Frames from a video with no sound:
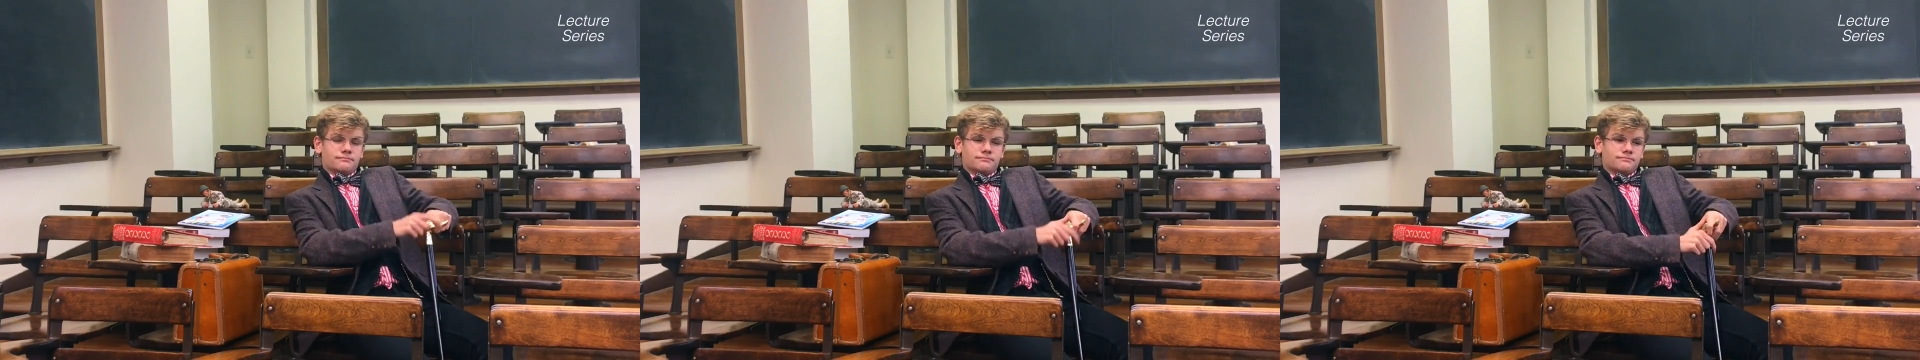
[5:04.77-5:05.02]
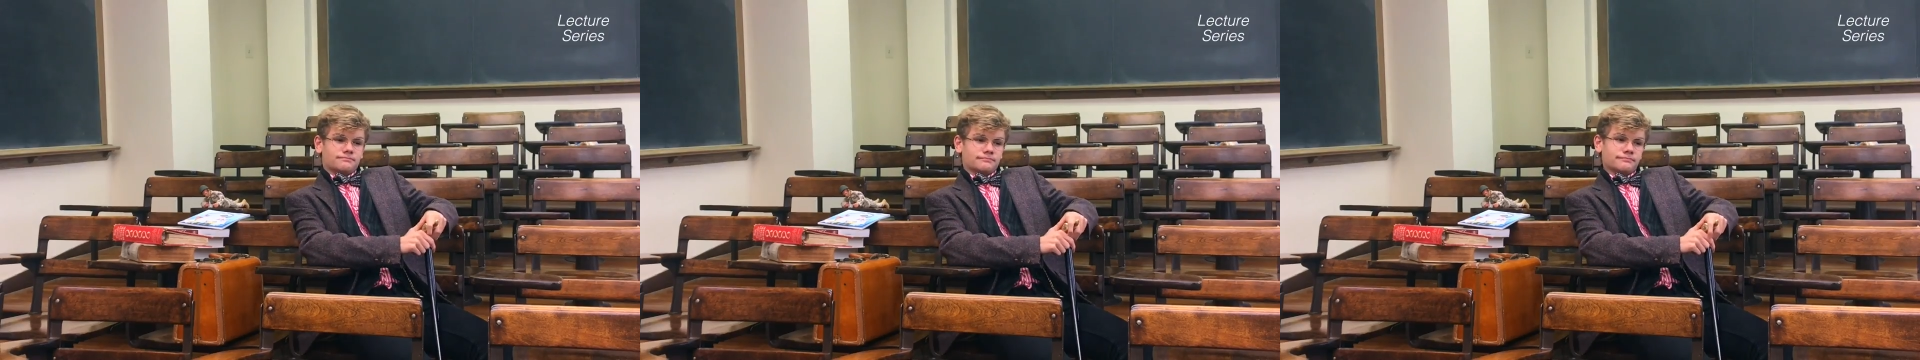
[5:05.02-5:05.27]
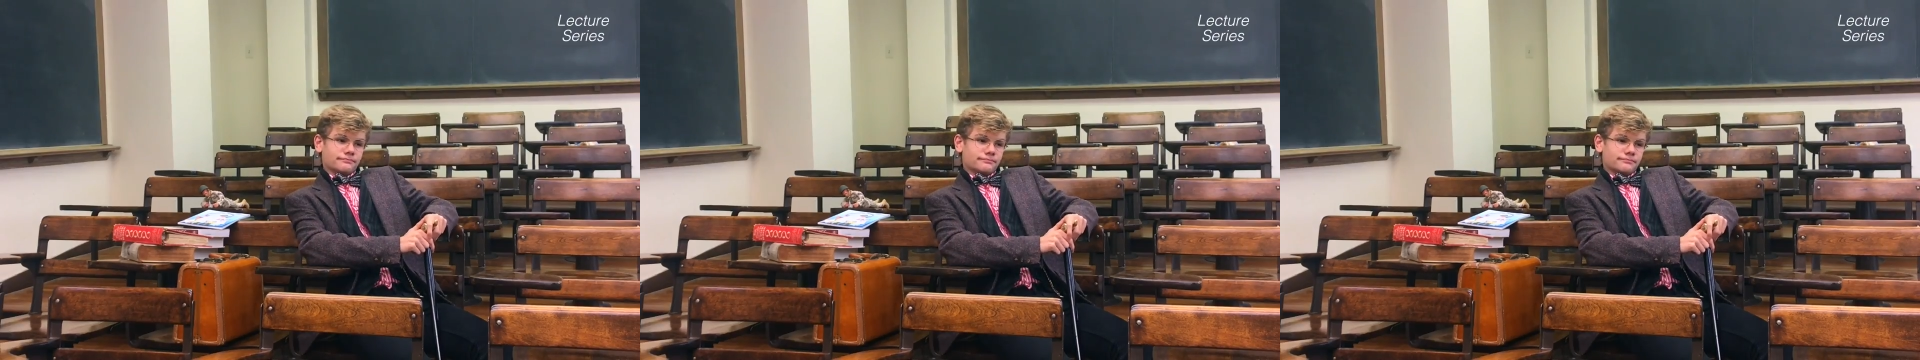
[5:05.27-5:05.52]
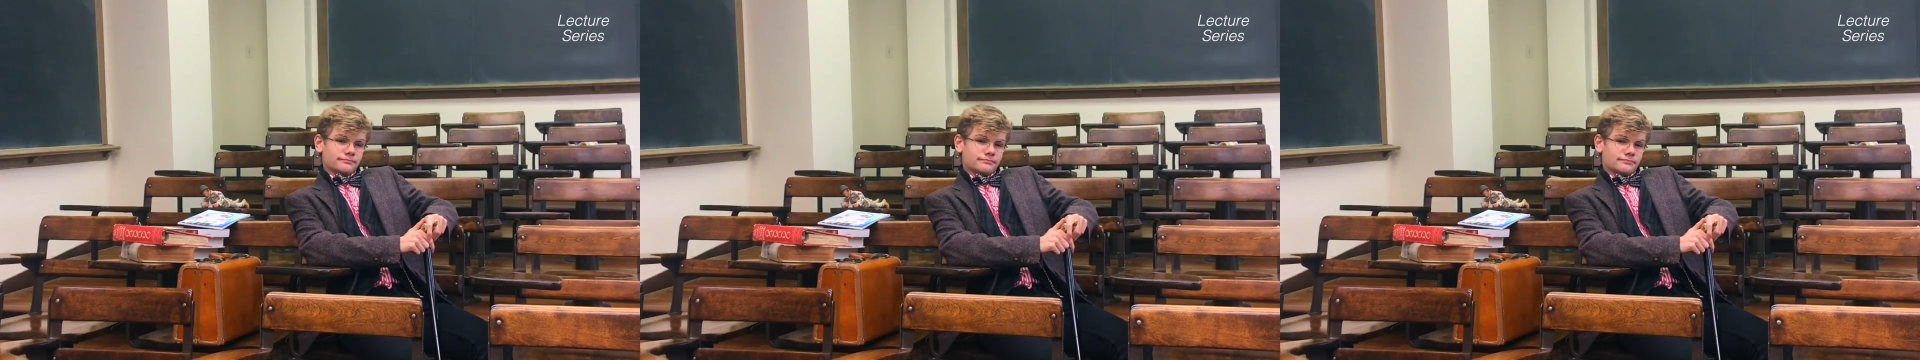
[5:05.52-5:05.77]

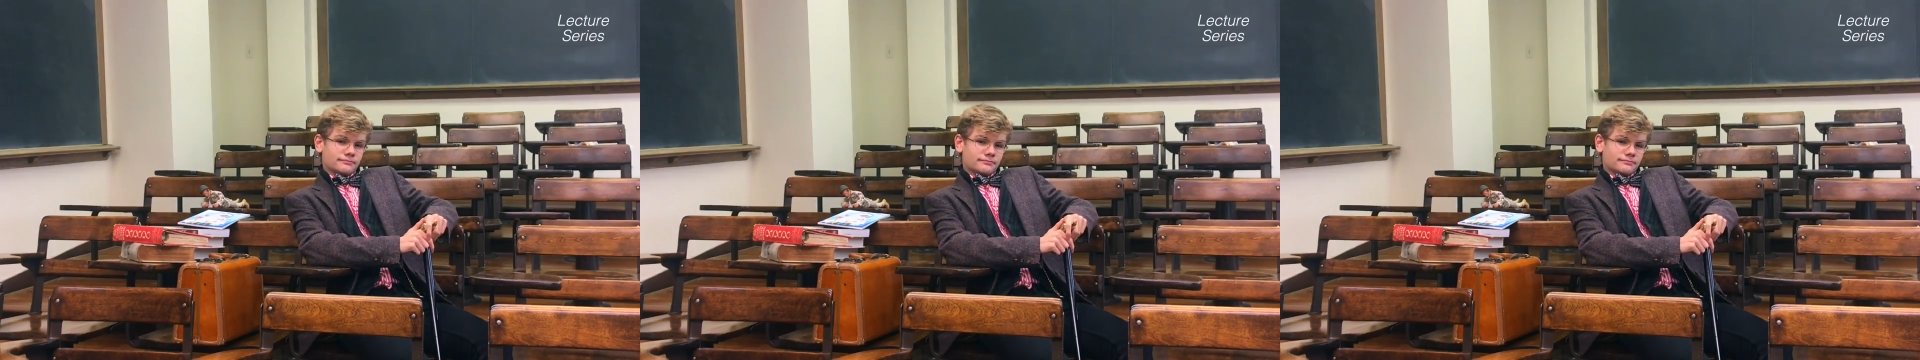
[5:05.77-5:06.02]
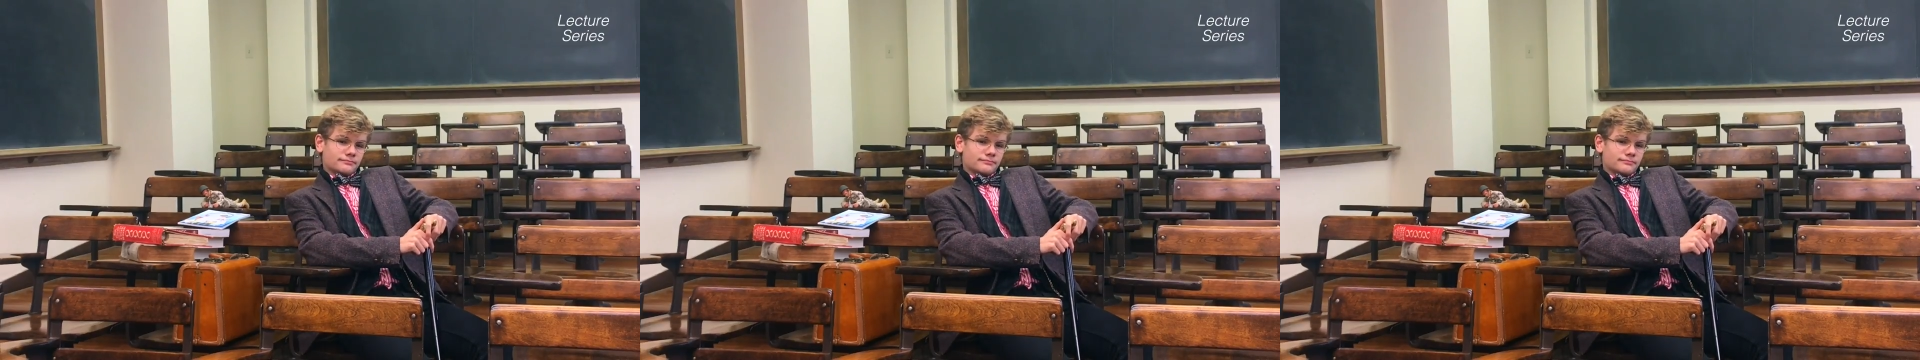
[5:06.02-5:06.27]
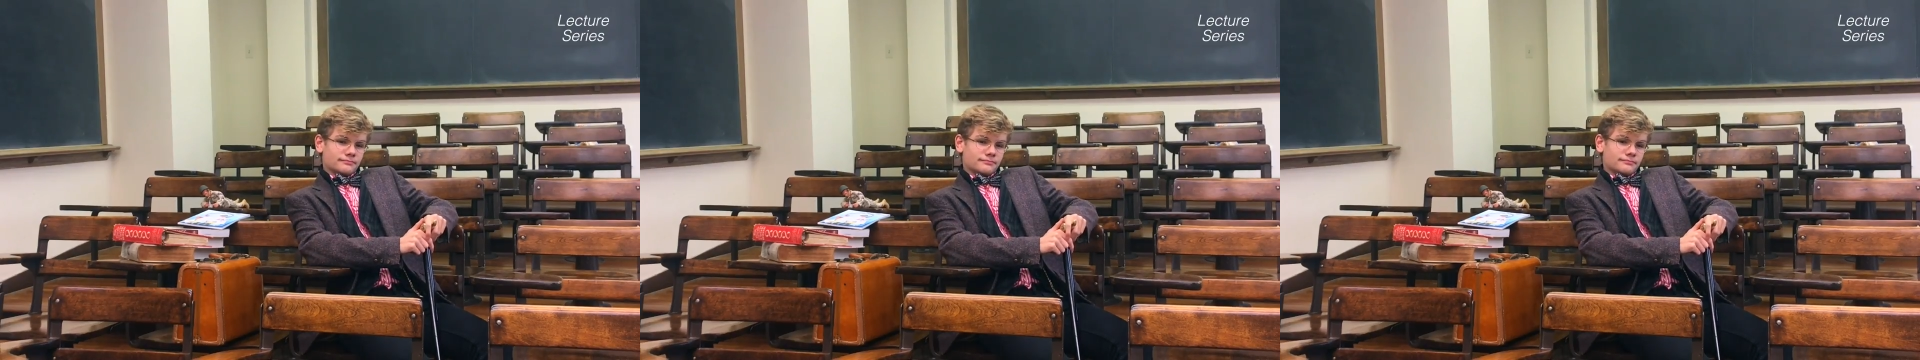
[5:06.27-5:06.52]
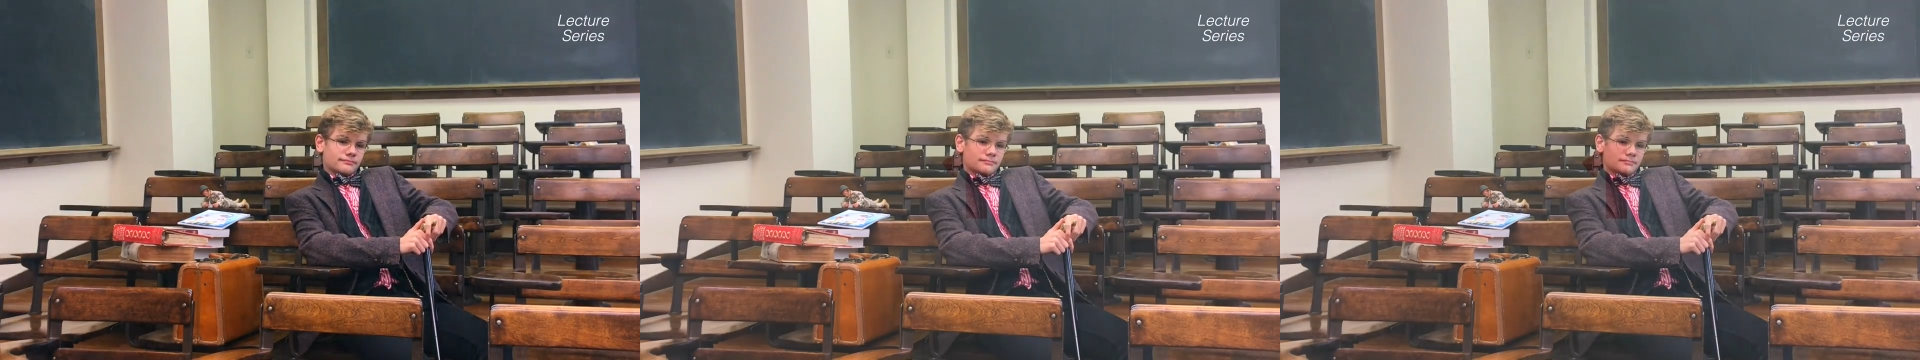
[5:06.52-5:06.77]

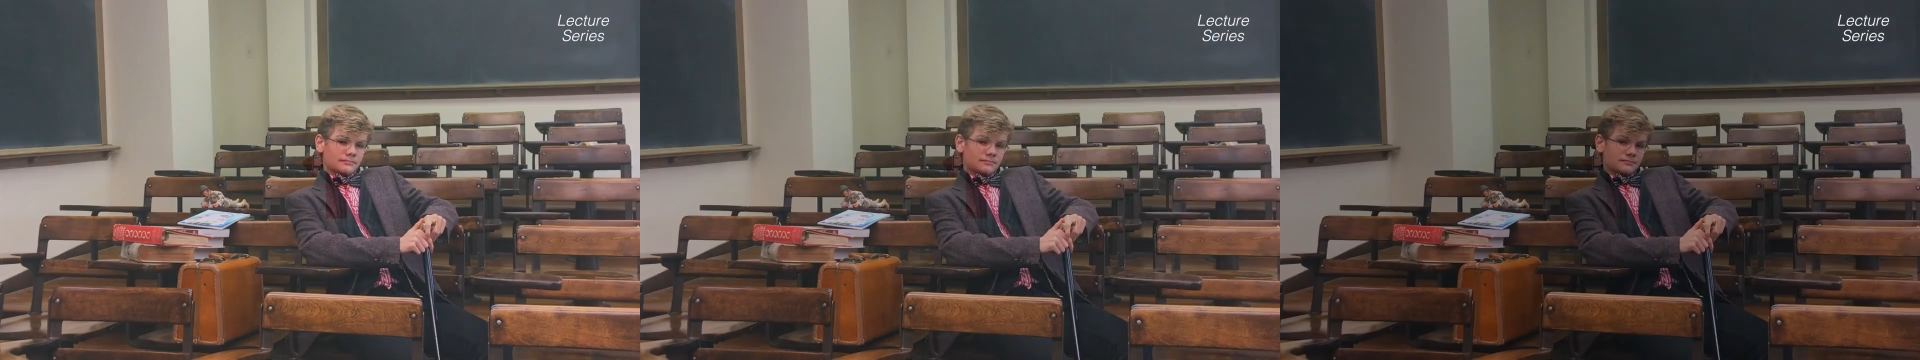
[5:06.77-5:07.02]
No one is speaking in this clip.